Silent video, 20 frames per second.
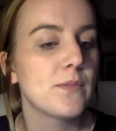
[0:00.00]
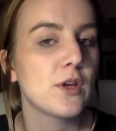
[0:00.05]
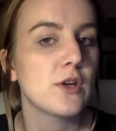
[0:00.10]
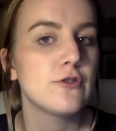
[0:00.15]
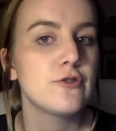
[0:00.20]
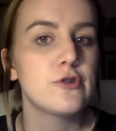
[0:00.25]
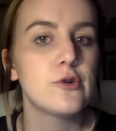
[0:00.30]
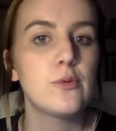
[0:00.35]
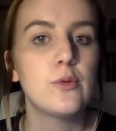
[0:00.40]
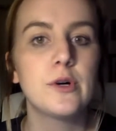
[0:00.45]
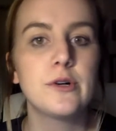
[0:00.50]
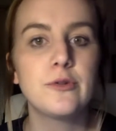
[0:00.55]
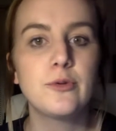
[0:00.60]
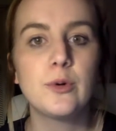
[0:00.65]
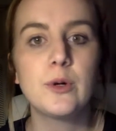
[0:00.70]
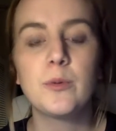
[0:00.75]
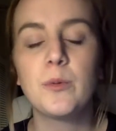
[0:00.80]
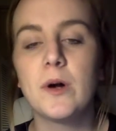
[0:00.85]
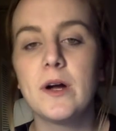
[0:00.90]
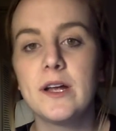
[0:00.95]
So World
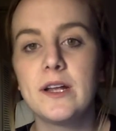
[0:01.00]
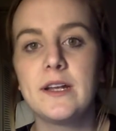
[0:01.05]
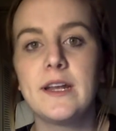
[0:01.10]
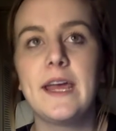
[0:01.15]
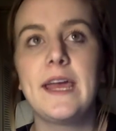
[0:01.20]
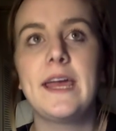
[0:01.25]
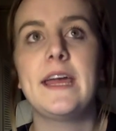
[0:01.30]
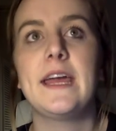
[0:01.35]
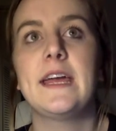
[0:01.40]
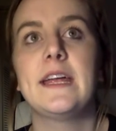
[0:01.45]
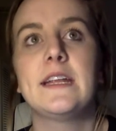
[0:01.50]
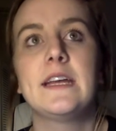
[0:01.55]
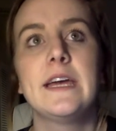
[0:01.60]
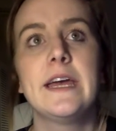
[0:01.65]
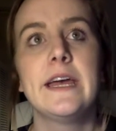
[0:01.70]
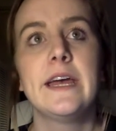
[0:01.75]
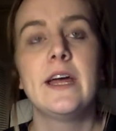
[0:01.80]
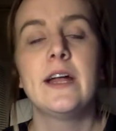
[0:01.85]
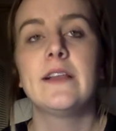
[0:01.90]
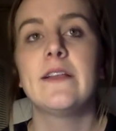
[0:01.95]
War I, it
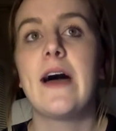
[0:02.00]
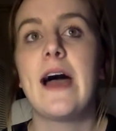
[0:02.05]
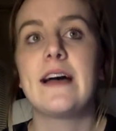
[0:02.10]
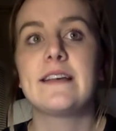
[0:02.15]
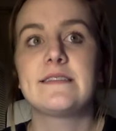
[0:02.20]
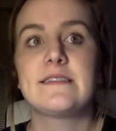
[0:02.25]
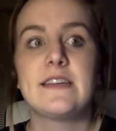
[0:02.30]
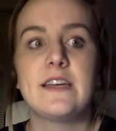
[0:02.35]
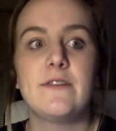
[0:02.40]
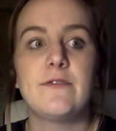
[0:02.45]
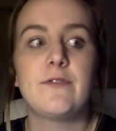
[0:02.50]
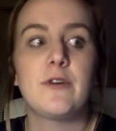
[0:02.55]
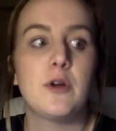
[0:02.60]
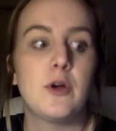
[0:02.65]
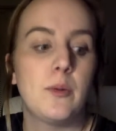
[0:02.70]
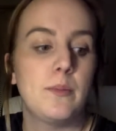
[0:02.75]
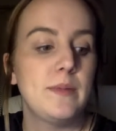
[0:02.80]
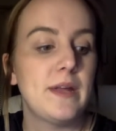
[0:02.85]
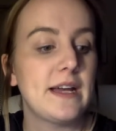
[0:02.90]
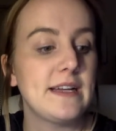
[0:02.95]
lasted
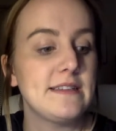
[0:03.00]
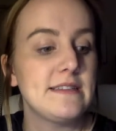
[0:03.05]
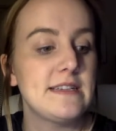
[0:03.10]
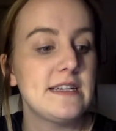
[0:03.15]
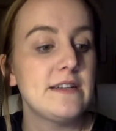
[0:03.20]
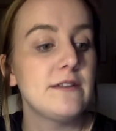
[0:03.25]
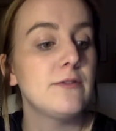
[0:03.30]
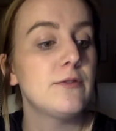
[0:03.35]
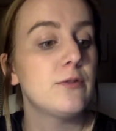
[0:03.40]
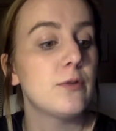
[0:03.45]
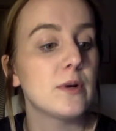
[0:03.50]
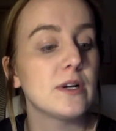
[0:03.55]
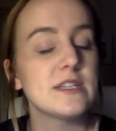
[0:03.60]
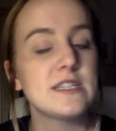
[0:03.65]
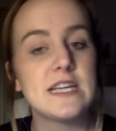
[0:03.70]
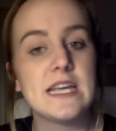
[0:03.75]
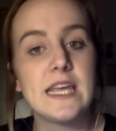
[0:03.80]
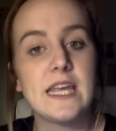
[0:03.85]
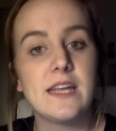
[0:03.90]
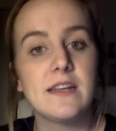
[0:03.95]
from
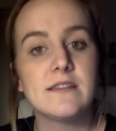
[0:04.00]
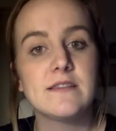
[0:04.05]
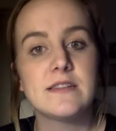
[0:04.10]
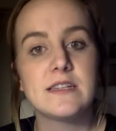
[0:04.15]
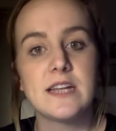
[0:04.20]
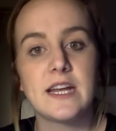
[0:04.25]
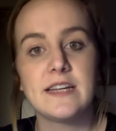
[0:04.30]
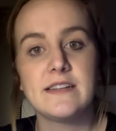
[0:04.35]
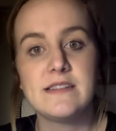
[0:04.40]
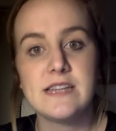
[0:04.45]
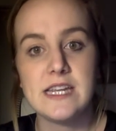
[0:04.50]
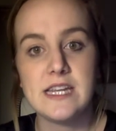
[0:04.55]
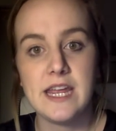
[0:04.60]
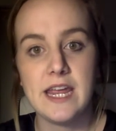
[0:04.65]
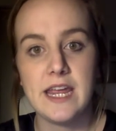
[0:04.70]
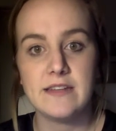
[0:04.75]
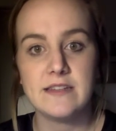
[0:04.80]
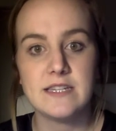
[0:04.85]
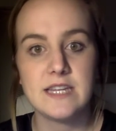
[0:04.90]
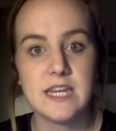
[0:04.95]
1914 to
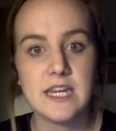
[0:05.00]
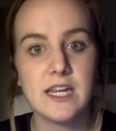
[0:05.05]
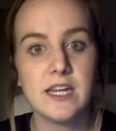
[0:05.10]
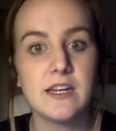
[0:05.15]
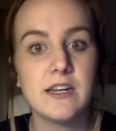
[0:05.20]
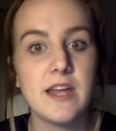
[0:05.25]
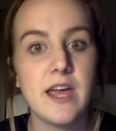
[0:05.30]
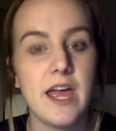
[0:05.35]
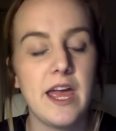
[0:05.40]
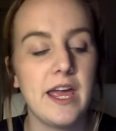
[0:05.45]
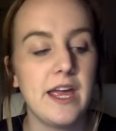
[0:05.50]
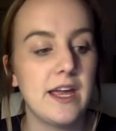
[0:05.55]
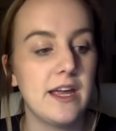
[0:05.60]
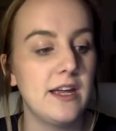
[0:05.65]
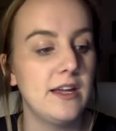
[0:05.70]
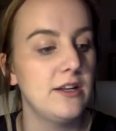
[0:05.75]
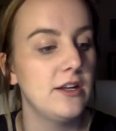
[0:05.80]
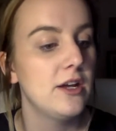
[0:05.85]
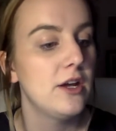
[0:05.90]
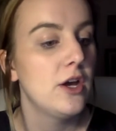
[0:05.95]
1918,
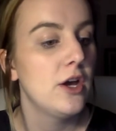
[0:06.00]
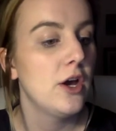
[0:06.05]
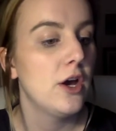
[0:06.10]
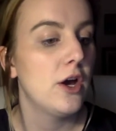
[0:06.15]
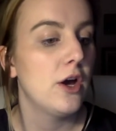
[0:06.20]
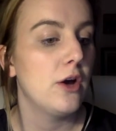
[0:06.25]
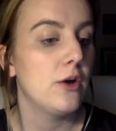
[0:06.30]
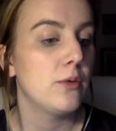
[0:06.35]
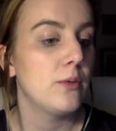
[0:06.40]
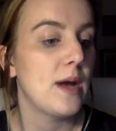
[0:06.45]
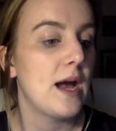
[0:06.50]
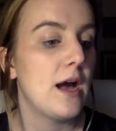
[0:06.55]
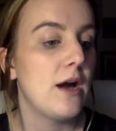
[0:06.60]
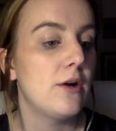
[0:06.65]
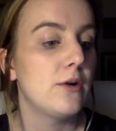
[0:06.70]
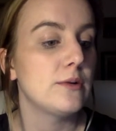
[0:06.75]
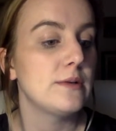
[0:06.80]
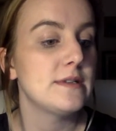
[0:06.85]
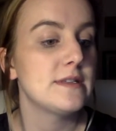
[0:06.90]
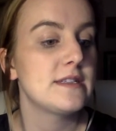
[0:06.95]
and
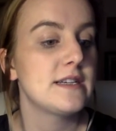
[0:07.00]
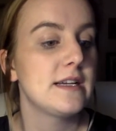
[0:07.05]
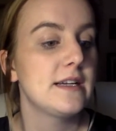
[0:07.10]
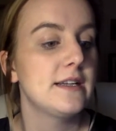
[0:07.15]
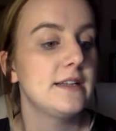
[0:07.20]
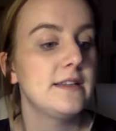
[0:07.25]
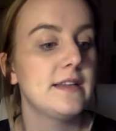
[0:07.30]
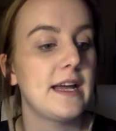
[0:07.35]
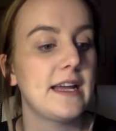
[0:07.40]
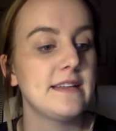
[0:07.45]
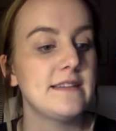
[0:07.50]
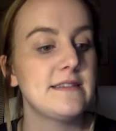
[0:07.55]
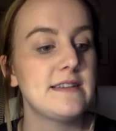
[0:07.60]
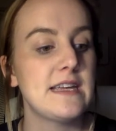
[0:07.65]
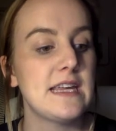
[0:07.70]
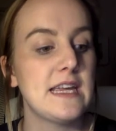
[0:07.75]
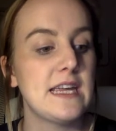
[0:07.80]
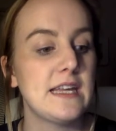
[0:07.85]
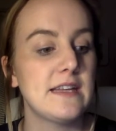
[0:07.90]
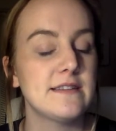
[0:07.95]
around
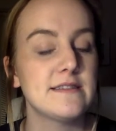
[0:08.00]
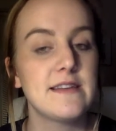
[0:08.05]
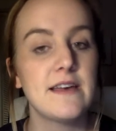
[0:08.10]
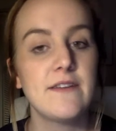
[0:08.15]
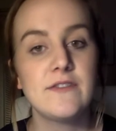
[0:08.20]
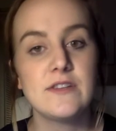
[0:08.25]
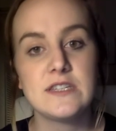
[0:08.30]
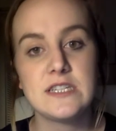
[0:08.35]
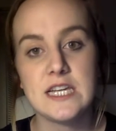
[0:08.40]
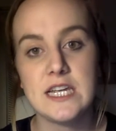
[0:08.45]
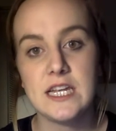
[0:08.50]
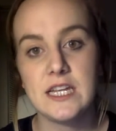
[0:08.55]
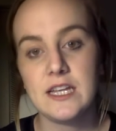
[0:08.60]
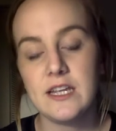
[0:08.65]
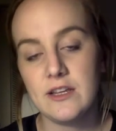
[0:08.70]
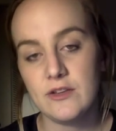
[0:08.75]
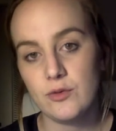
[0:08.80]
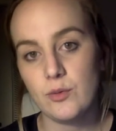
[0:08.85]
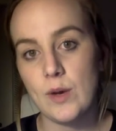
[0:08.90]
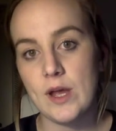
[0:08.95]
1917
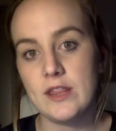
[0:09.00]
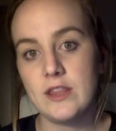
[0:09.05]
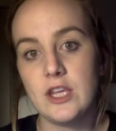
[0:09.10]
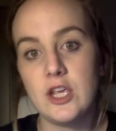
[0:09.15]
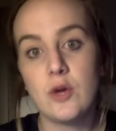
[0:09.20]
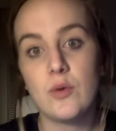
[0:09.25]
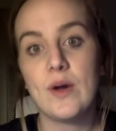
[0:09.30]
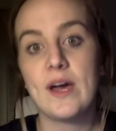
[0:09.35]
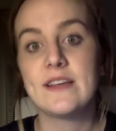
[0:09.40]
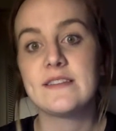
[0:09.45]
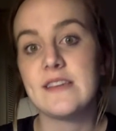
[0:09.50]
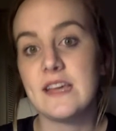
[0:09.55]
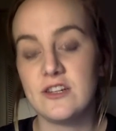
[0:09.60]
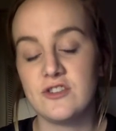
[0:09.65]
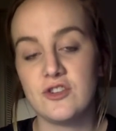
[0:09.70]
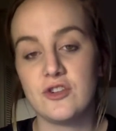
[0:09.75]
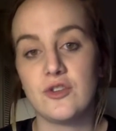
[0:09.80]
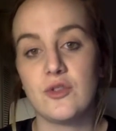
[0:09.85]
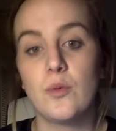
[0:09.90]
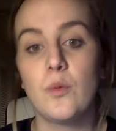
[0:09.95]
is when the U.S.
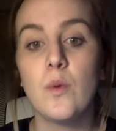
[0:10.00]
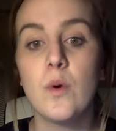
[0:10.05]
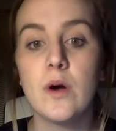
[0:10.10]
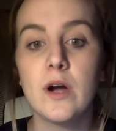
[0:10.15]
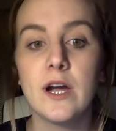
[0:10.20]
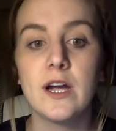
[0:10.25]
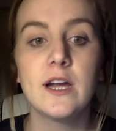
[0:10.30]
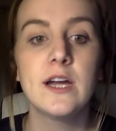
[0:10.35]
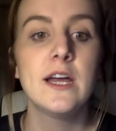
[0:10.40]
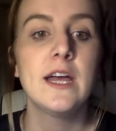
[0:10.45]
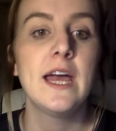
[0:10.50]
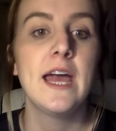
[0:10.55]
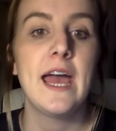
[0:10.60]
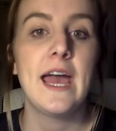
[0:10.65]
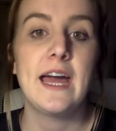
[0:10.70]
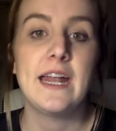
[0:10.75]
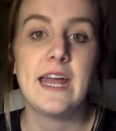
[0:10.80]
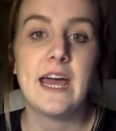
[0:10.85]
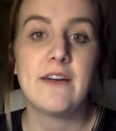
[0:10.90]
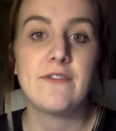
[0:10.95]
entered the war,
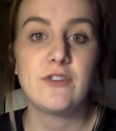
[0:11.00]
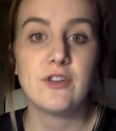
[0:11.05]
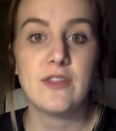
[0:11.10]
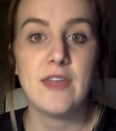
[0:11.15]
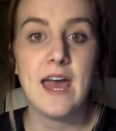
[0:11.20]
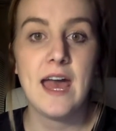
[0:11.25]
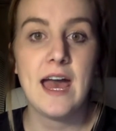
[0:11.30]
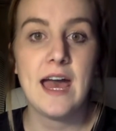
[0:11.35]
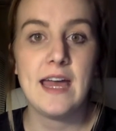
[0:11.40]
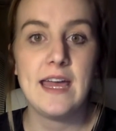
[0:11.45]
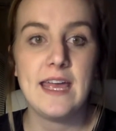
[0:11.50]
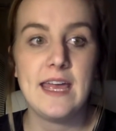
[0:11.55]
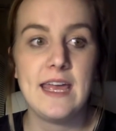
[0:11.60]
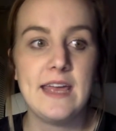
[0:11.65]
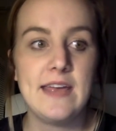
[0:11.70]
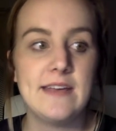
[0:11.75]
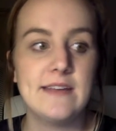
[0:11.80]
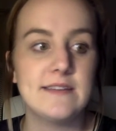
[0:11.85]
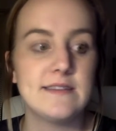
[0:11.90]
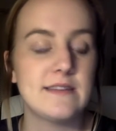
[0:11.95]
and after that
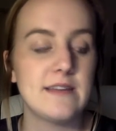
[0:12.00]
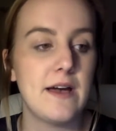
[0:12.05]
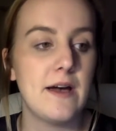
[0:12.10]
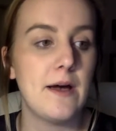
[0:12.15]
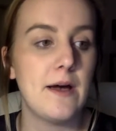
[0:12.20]
is